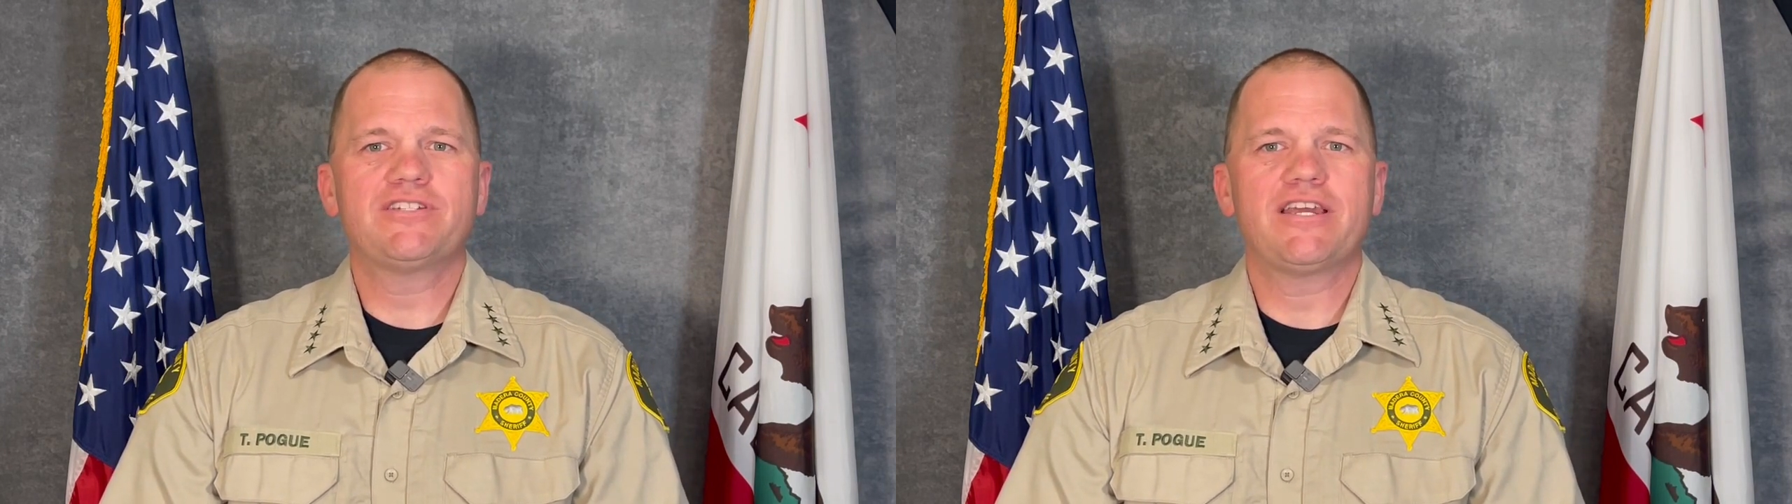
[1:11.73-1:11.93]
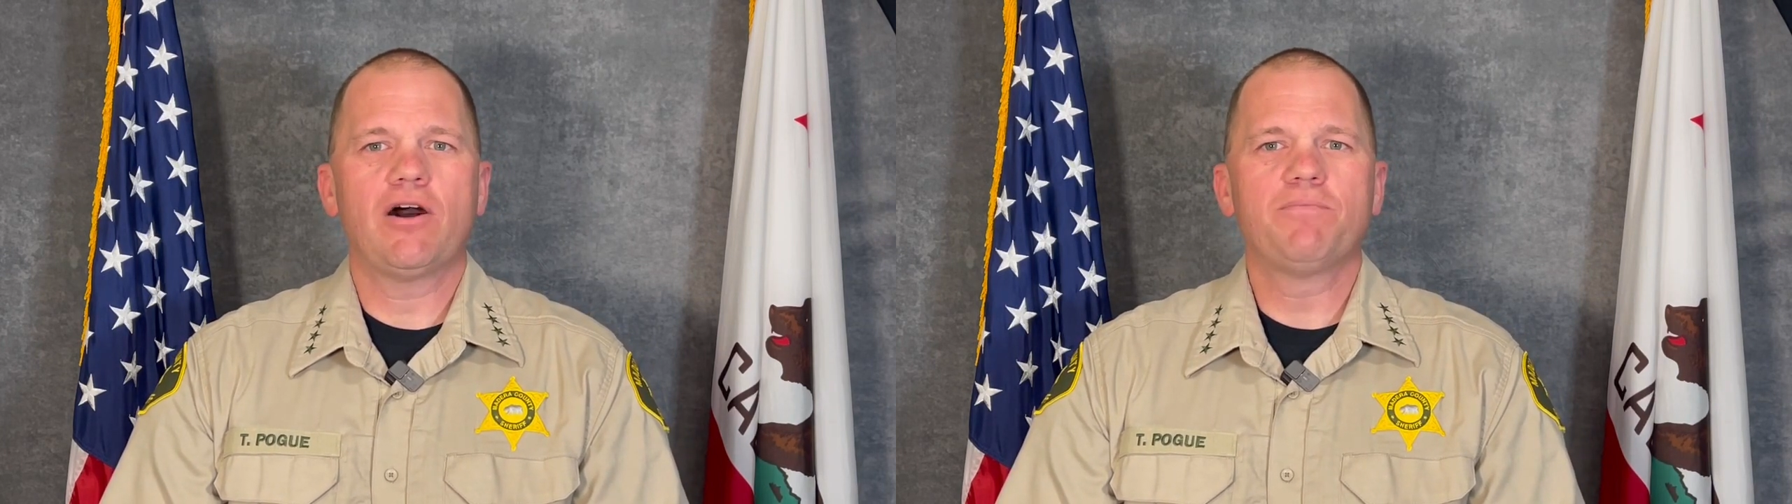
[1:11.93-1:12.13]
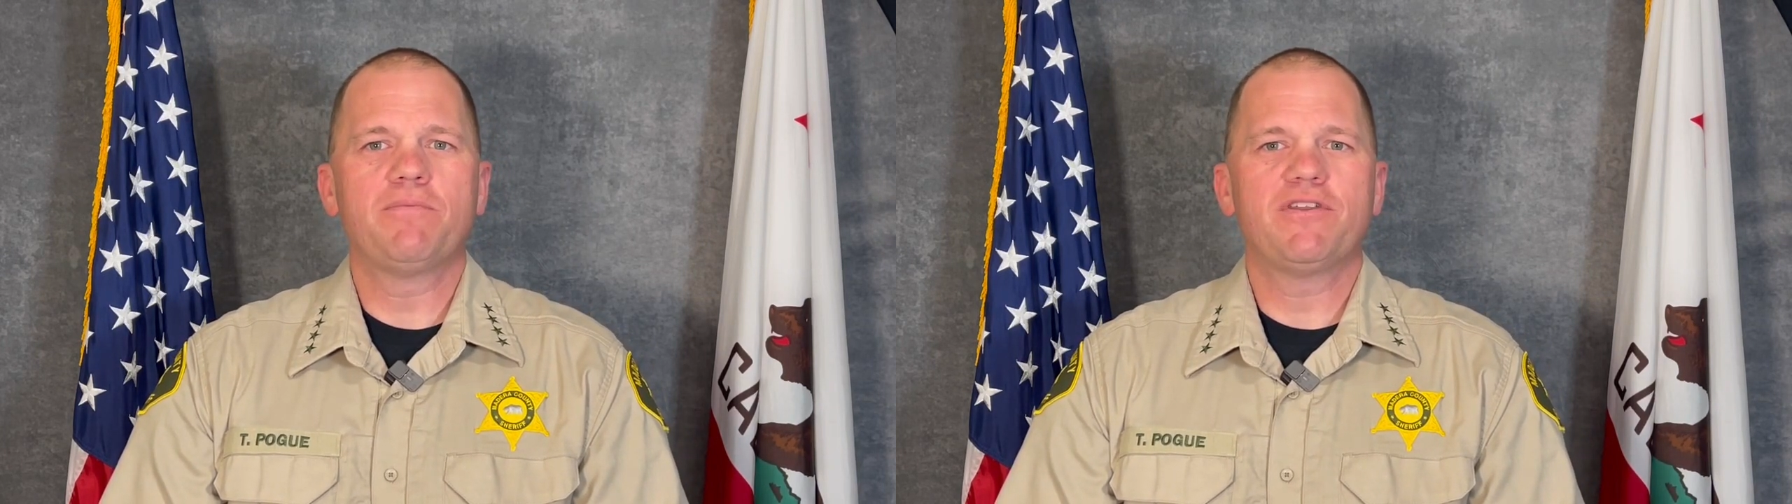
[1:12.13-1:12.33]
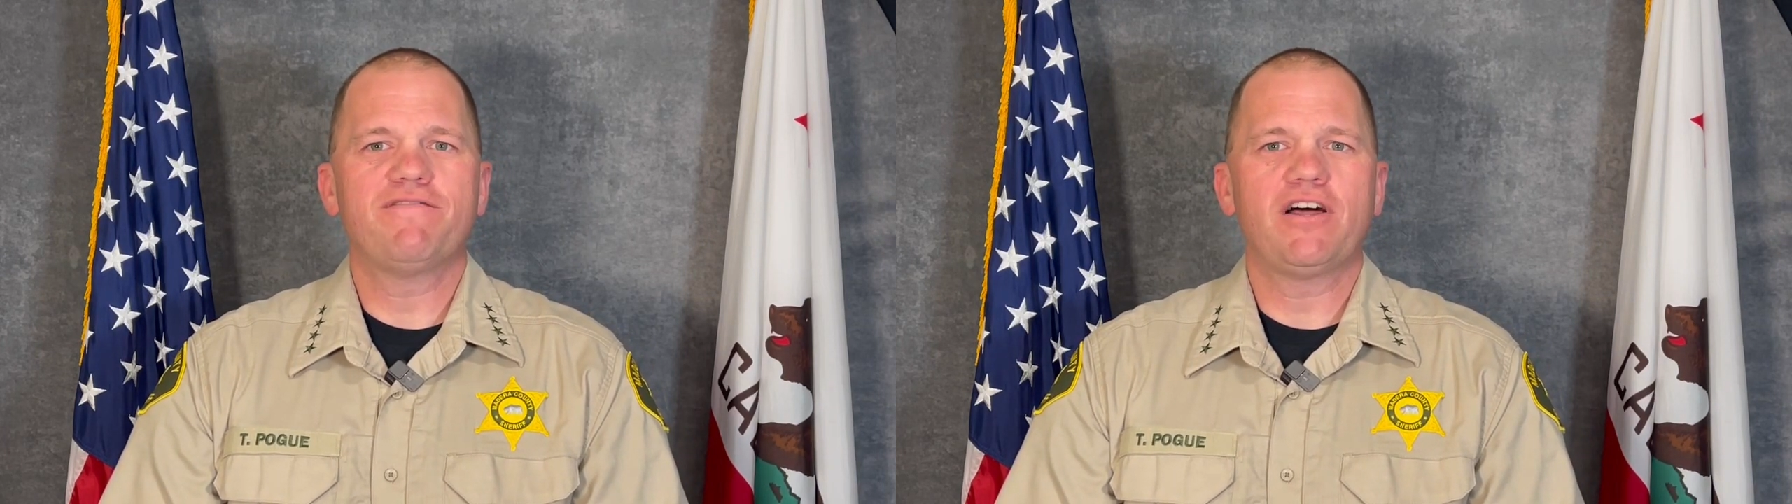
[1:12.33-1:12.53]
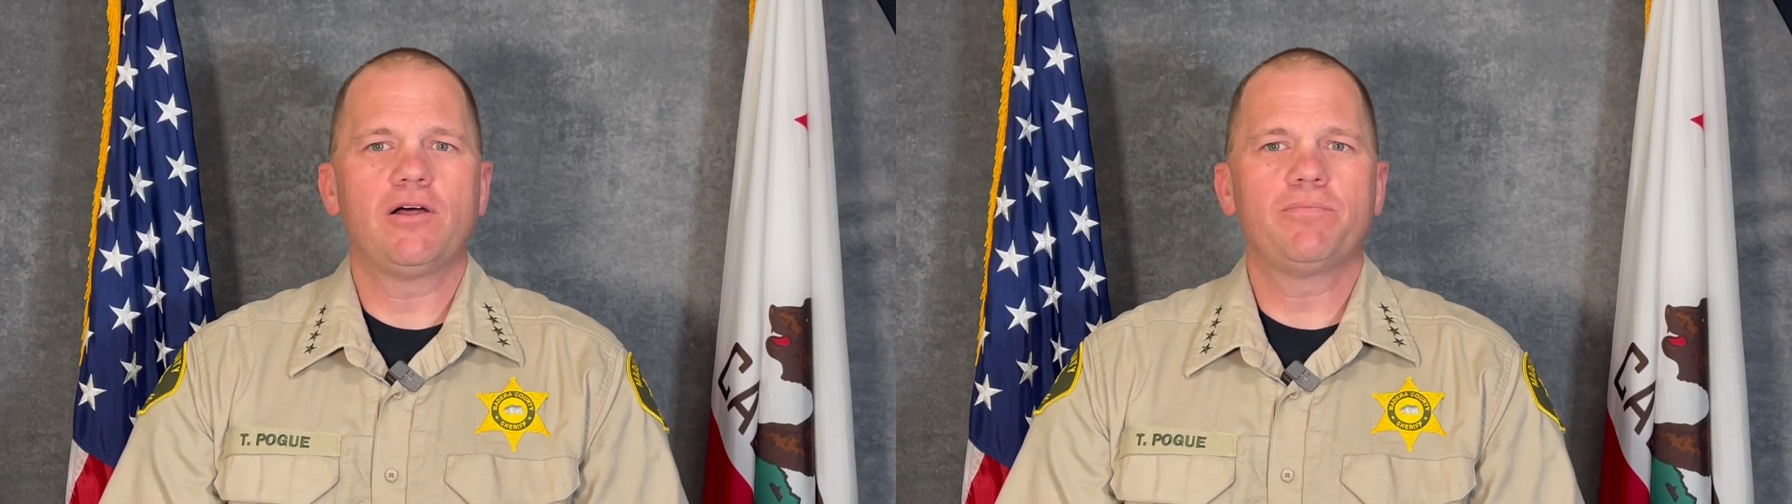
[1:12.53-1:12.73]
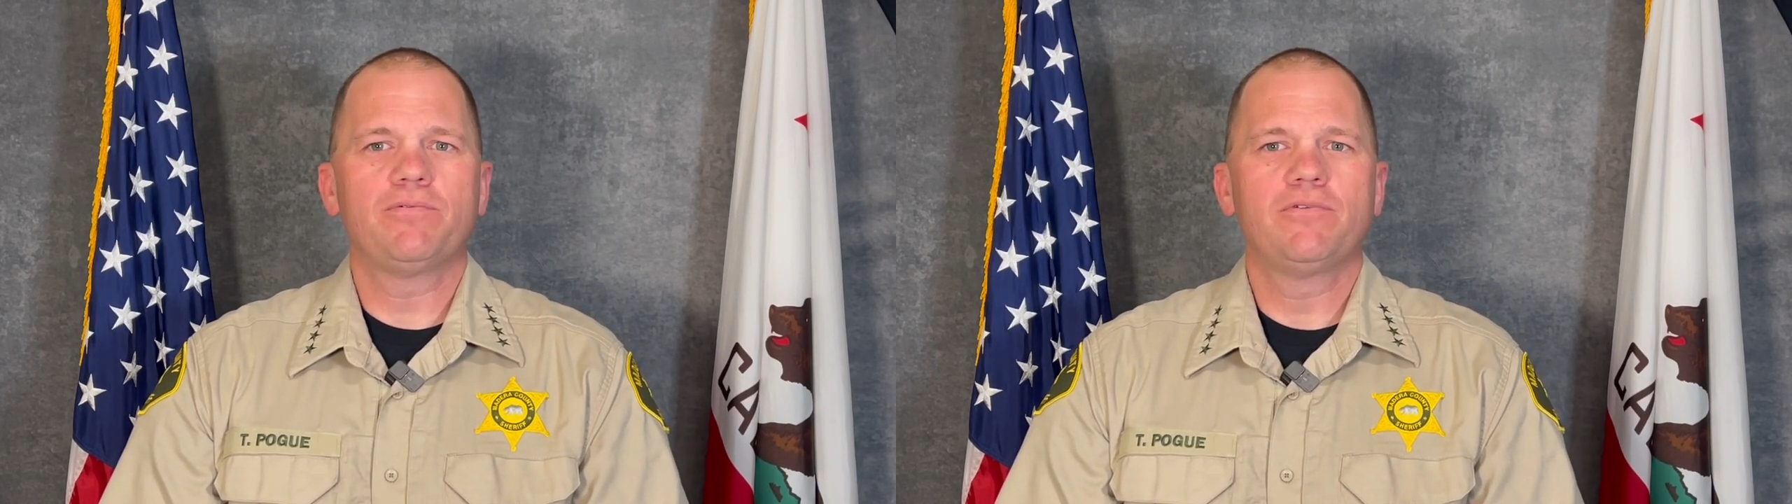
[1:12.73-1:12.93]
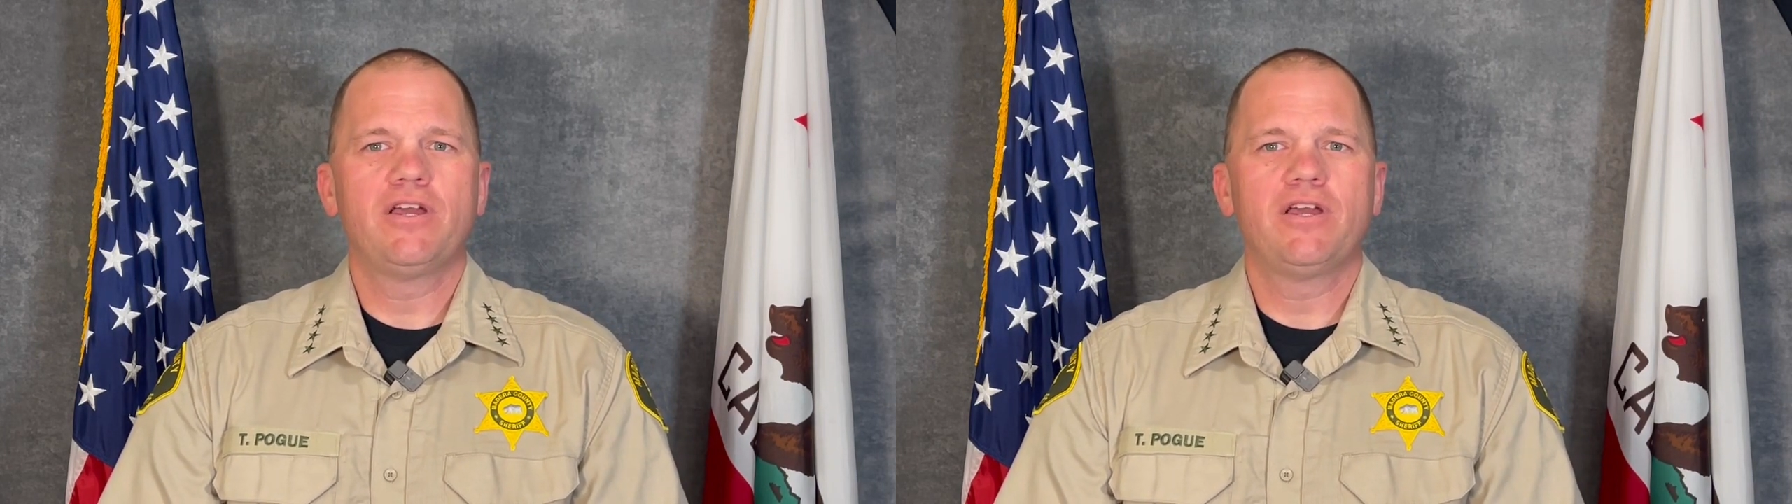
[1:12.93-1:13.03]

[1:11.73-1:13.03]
to help them develop